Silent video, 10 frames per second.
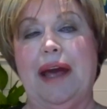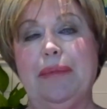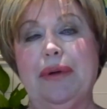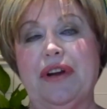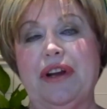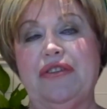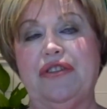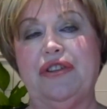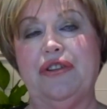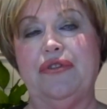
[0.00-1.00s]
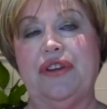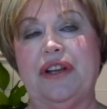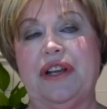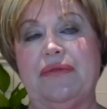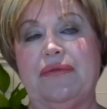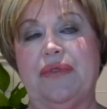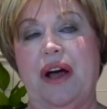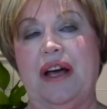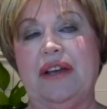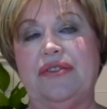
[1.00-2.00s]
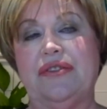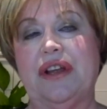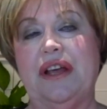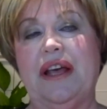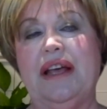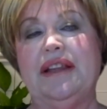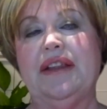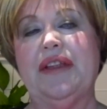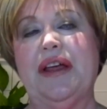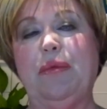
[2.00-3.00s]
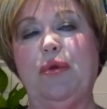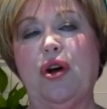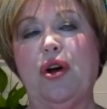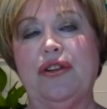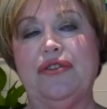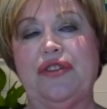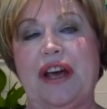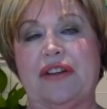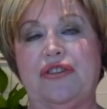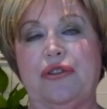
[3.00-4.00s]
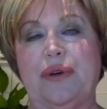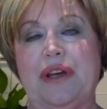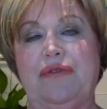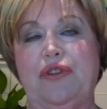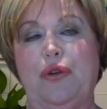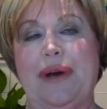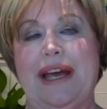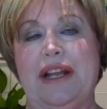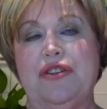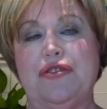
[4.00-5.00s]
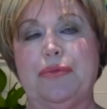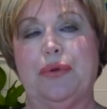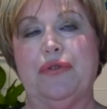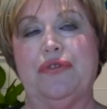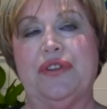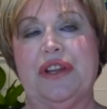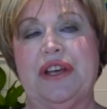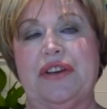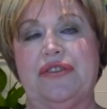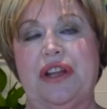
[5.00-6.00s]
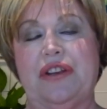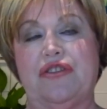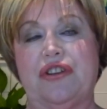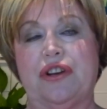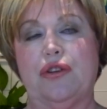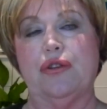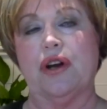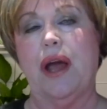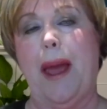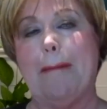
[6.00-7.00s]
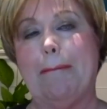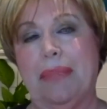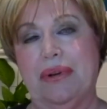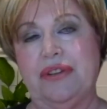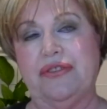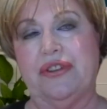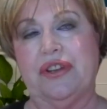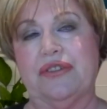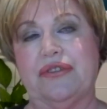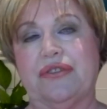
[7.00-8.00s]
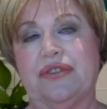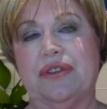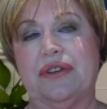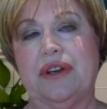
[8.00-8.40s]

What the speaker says: Immigration New Zealand advised that they will contact you if you're eligible for the extension. Look, monitor this.